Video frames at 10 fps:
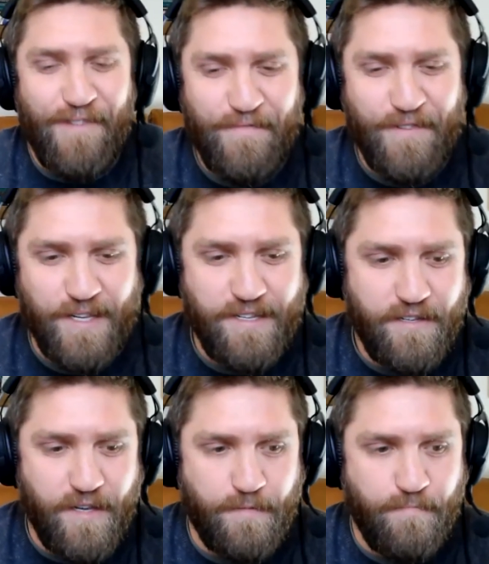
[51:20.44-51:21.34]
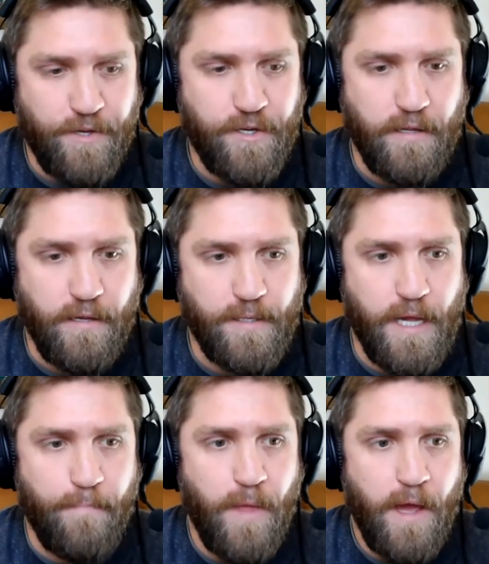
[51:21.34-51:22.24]
what I've just just mentioned. Is
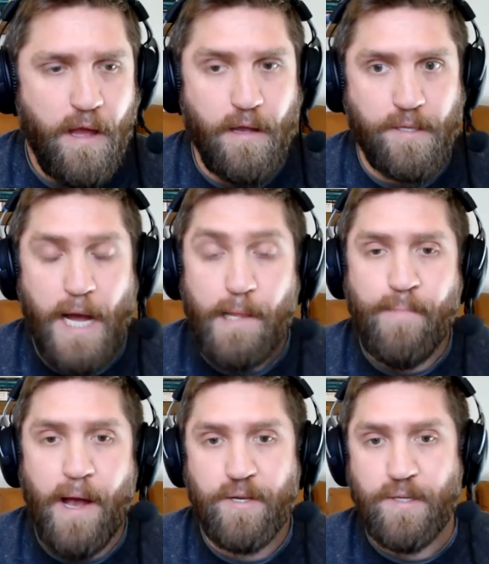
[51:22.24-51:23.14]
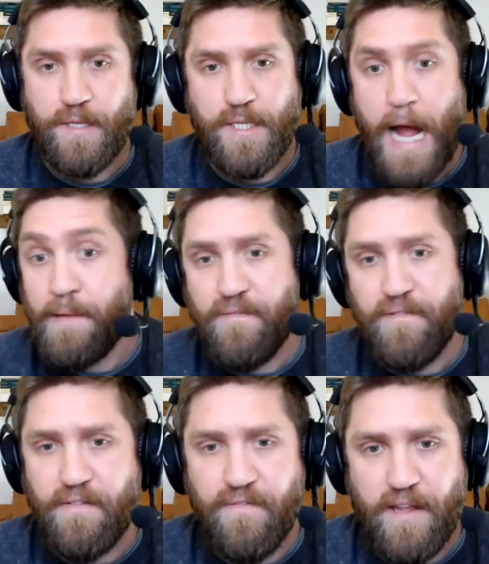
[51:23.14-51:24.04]
um, silent patches are silent for
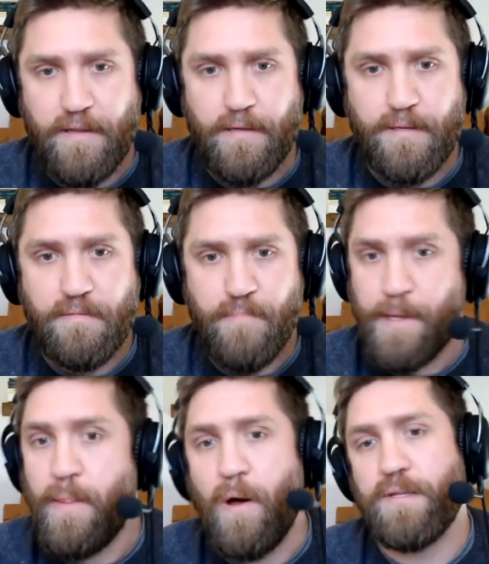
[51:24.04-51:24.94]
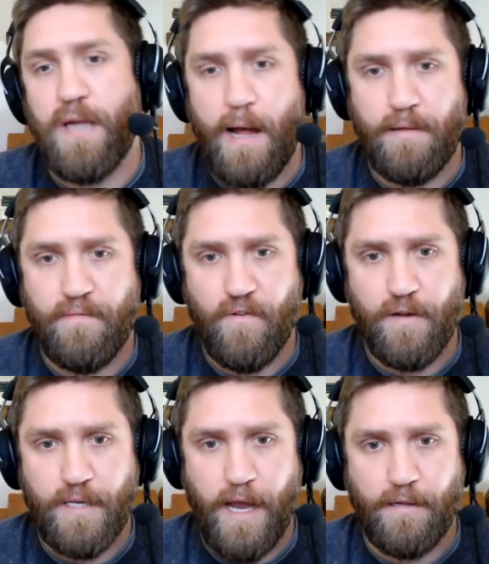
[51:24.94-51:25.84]
defenders, but they're not silent for
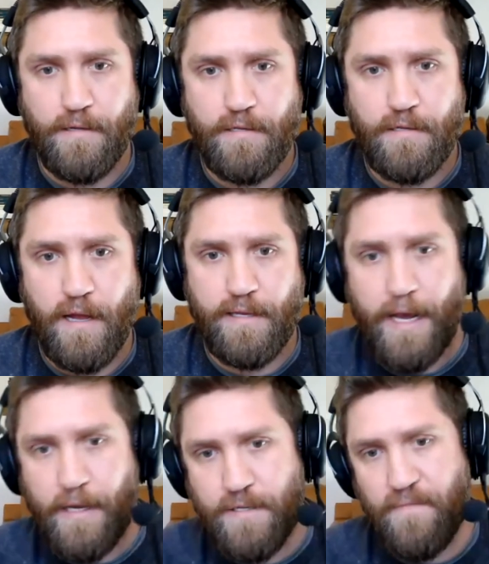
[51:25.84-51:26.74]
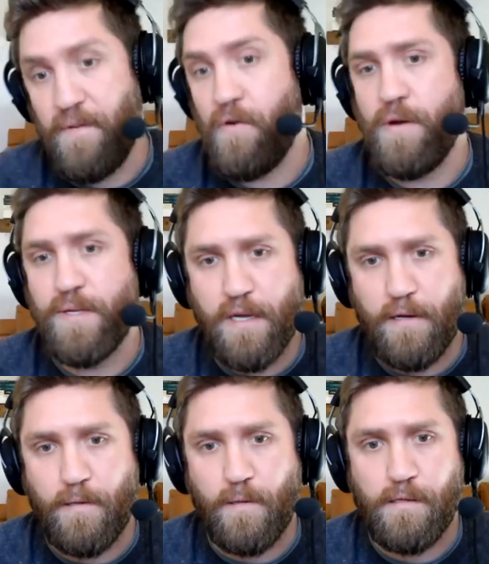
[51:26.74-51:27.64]
attackers. Attackers are very
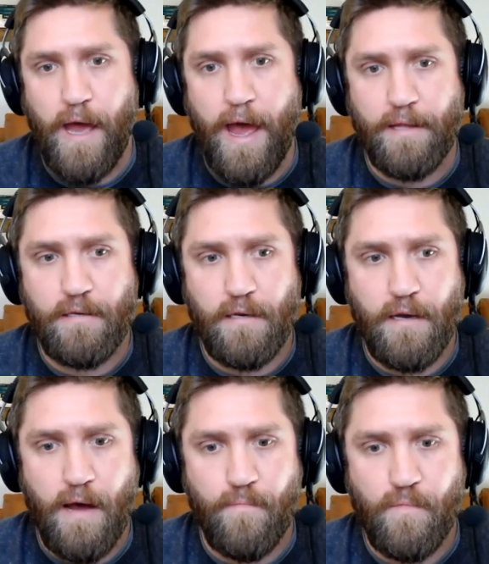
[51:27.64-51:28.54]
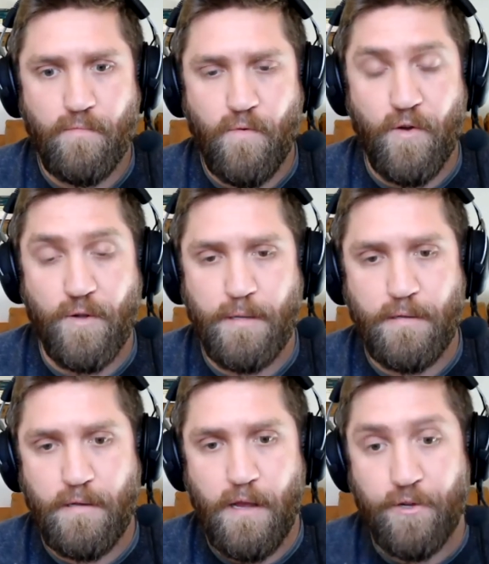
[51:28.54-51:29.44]
skilled at um,
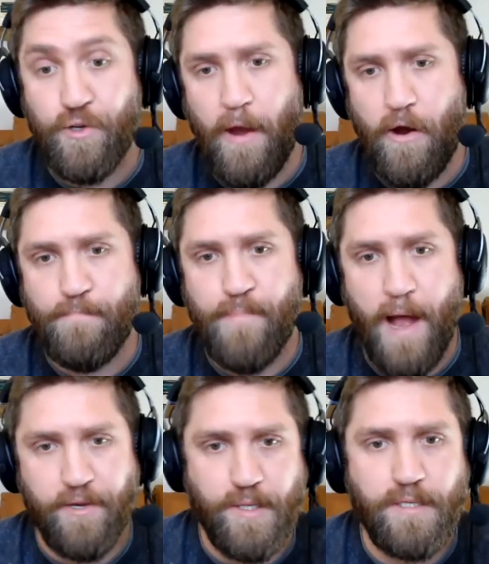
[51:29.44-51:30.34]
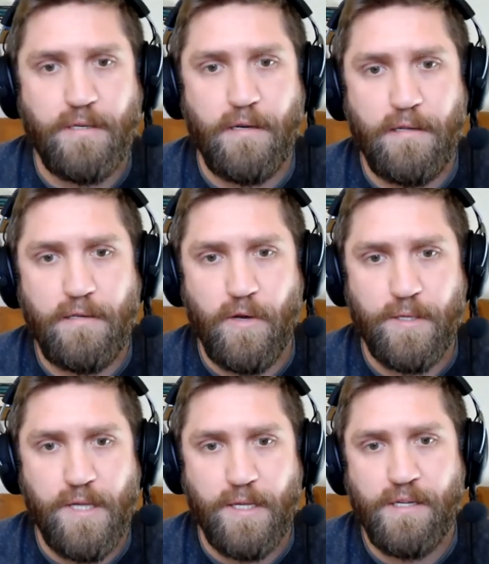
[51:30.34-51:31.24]
reversing engineering patches to to
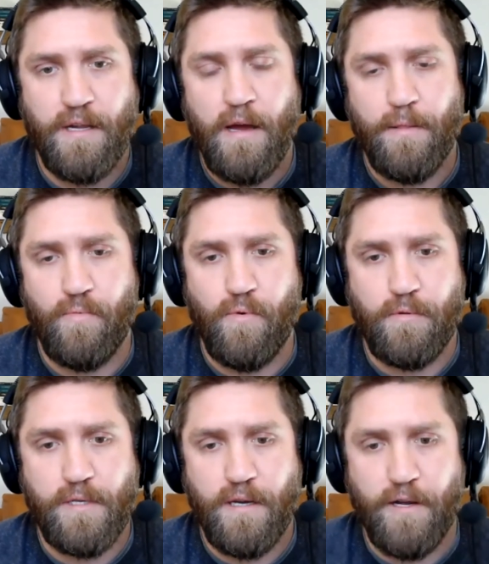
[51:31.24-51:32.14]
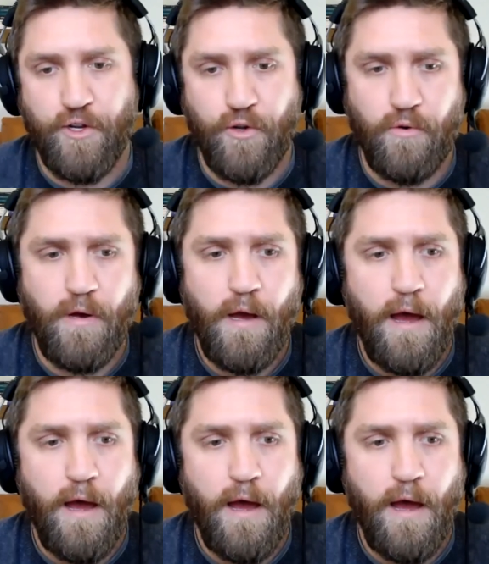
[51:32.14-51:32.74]
assess the root issue.